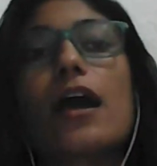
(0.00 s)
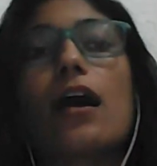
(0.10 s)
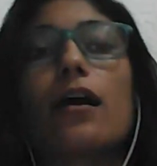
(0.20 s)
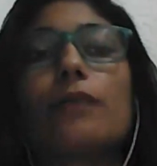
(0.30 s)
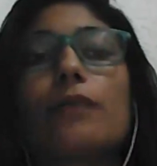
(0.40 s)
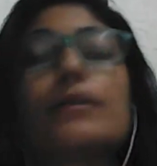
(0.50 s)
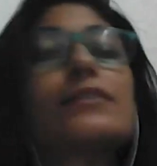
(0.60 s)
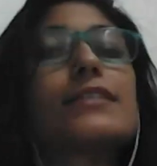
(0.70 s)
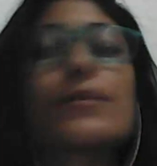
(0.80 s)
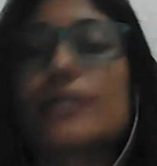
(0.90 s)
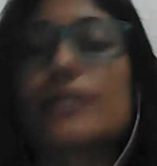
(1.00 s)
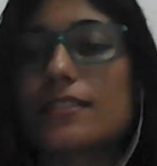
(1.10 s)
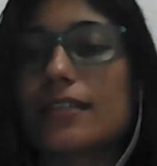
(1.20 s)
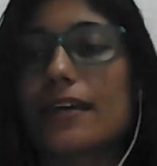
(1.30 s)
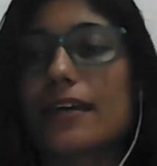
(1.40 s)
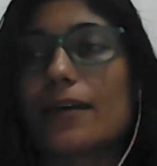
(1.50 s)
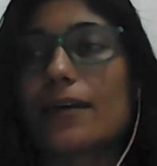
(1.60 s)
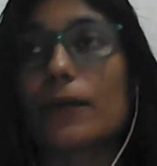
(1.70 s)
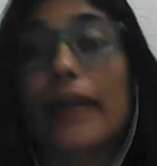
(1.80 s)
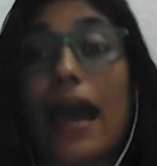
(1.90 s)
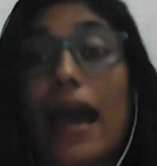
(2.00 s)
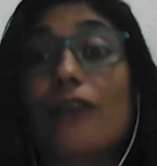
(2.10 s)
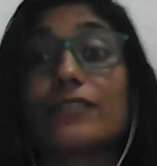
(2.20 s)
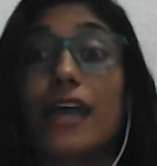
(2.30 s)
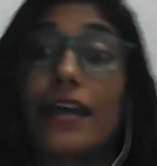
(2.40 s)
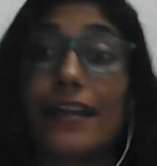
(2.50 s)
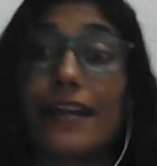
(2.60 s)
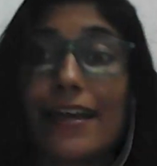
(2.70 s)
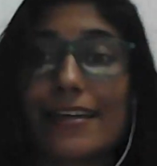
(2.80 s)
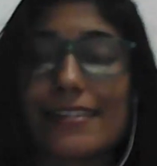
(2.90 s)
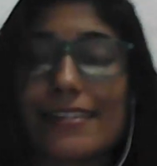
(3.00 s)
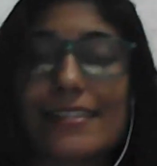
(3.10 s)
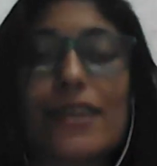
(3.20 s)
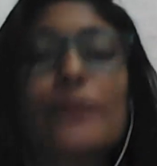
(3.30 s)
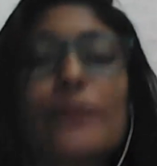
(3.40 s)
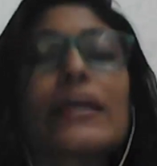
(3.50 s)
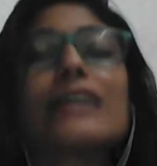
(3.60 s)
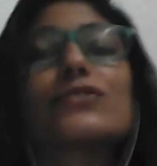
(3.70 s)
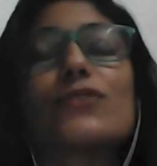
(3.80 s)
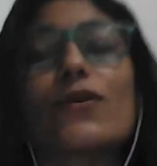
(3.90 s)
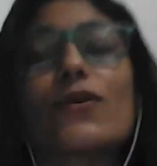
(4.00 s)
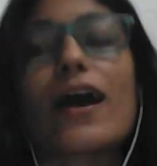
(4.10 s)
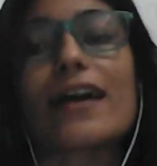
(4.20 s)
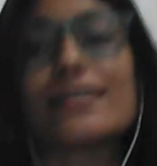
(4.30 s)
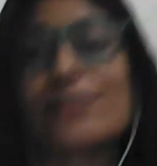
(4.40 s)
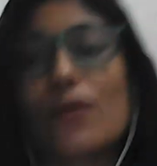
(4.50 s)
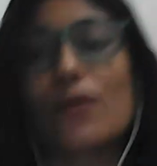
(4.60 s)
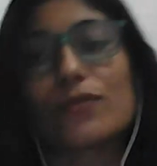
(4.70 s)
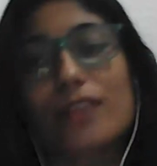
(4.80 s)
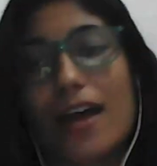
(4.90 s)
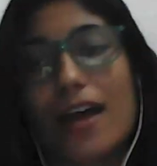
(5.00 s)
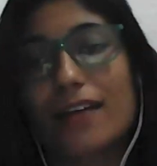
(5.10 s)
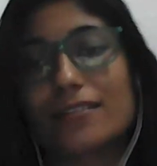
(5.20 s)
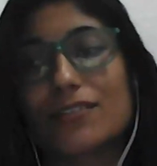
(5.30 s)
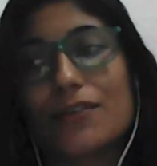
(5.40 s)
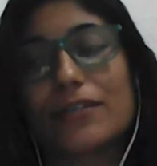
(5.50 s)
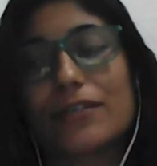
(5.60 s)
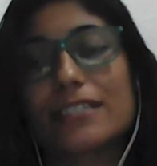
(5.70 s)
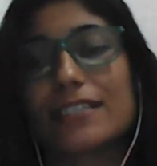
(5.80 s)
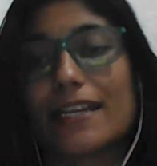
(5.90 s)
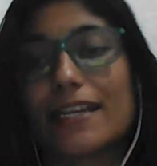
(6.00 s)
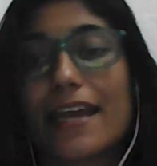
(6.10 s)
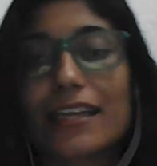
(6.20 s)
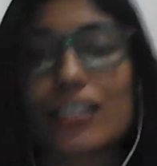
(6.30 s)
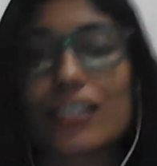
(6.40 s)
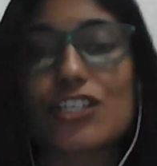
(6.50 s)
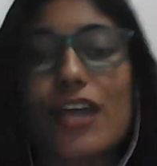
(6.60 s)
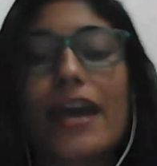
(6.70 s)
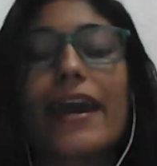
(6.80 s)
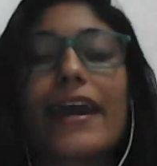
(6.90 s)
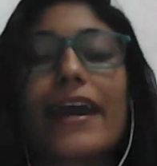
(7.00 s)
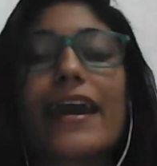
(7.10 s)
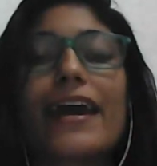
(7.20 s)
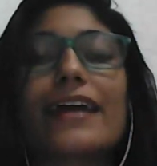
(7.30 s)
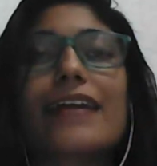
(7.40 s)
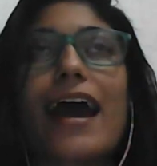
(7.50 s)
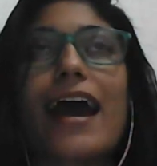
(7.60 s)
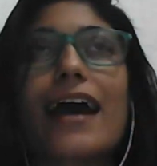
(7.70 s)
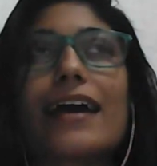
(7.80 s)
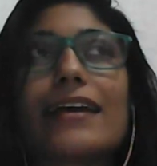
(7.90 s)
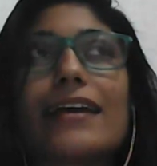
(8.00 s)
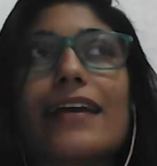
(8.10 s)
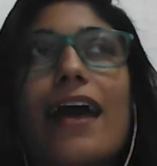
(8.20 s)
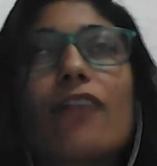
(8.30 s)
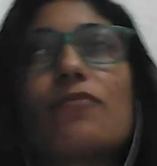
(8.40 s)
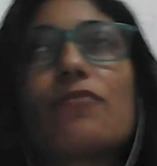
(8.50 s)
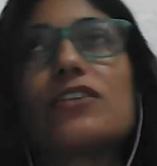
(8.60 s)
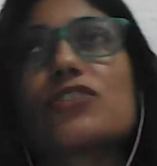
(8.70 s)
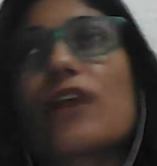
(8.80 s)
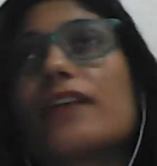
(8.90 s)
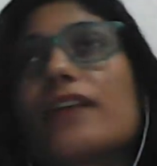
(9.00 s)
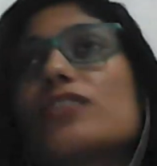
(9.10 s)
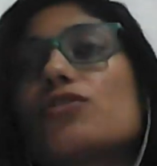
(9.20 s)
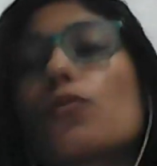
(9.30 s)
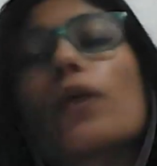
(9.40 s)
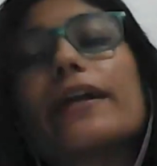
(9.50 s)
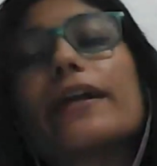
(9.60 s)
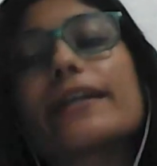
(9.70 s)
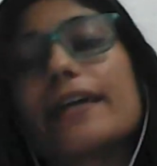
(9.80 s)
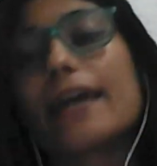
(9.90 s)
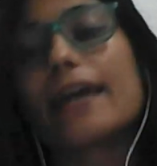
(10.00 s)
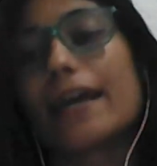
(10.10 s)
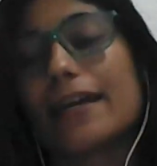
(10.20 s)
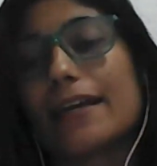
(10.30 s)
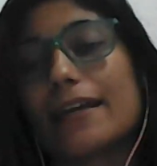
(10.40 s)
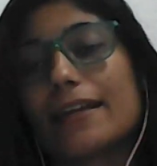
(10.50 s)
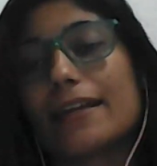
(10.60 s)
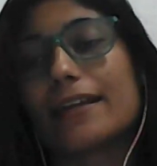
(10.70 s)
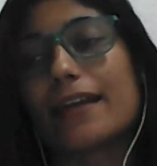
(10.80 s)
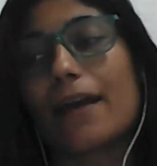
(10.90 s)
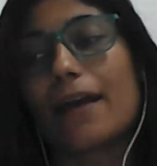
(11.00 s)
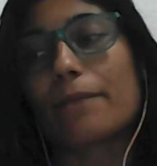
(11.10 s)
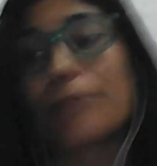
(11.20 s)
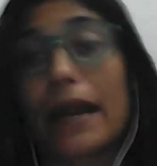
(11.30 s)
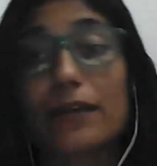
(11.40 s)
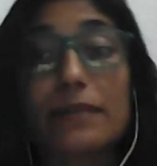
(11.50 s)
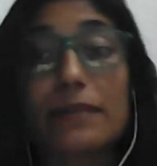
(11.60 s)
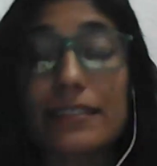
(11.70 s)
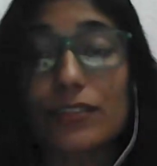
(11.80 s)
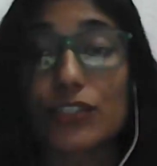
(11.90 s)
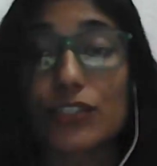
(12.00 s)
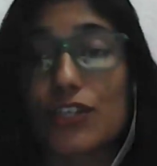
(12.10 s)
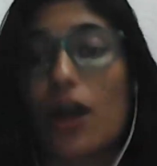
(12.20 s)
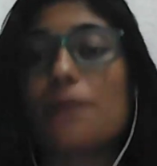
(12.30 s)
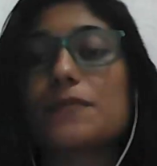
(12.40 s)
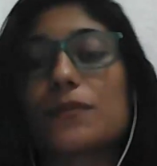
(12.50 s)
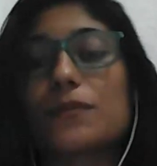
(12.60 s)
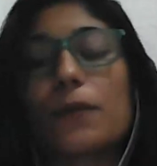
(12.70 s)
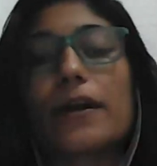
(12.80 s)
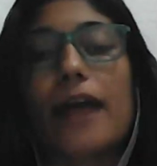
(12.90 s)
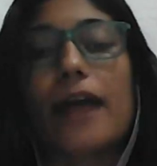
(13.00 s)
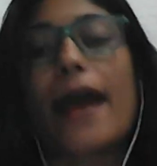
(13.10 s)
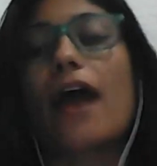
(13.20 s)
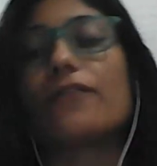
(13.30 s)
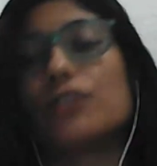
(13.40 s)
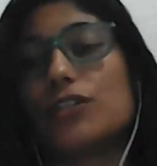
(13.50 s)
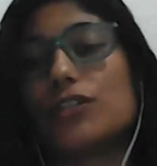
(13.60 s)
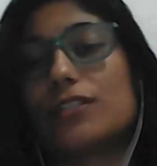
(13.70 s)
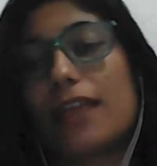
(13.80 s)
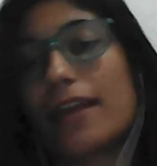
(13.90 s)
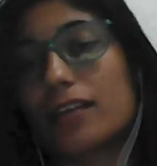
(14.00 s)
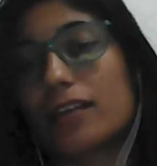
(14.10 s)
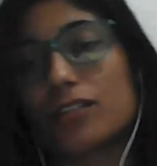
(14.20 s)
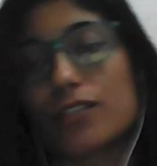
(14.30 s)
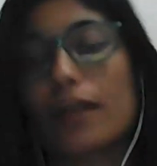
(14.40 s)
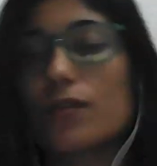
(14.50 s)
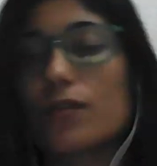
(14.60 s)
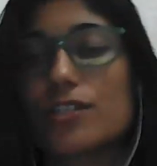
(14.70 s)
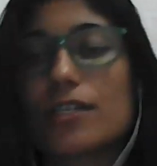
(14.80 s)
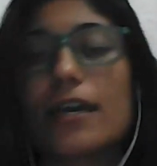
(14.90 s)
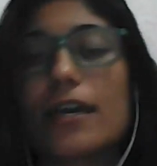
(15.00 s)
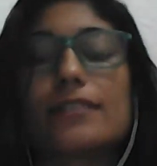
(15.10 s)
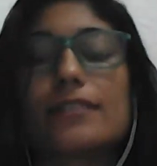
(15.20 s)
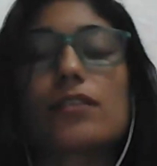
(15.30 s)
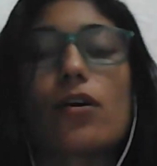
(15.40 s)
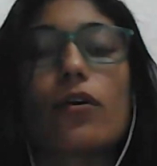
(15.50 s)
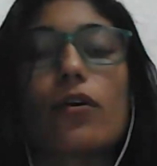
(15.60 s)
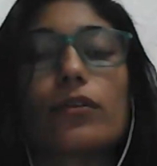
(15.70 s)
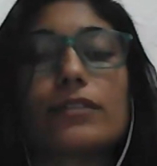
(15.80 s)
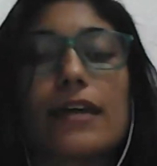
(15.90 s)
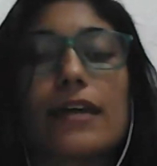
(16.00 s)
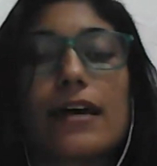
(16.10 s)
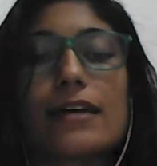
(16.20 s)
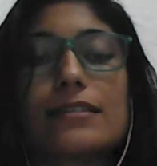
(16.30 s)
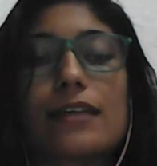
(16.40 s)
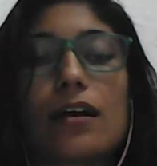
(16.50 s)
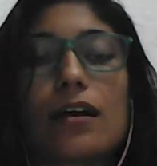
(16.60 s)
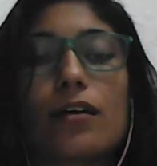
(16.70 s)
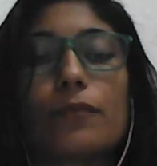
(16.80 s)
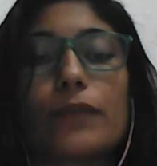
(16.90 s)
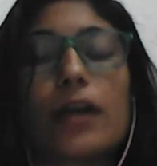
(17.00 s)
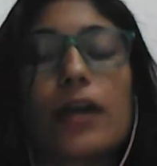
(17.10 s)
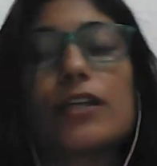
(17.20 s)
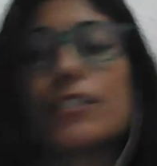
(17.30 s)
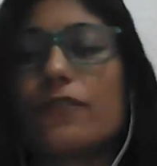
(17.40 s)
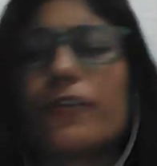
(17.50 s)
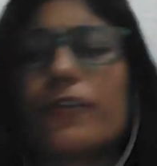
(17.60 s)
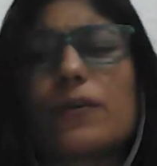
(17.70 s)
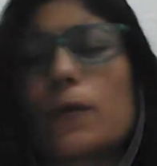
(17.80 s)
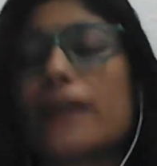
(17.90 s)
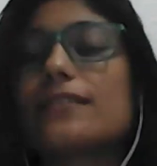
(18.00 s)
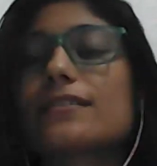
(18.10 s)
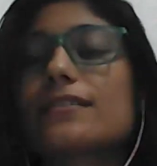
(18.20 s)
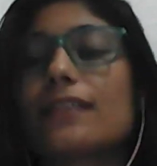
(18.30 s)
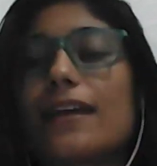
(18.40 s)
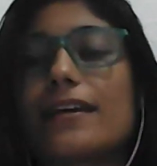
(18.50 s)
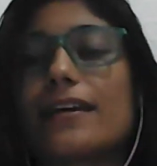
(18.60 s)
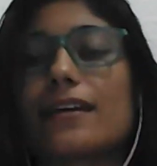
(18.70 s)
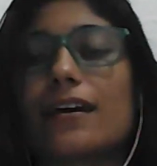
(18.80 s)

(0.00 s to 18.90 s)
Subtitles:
the series like when I have time and I can see. So I saw that series in English, and I have been trying to work in environments or jobs where I have to use the English language, and so that's are different ways like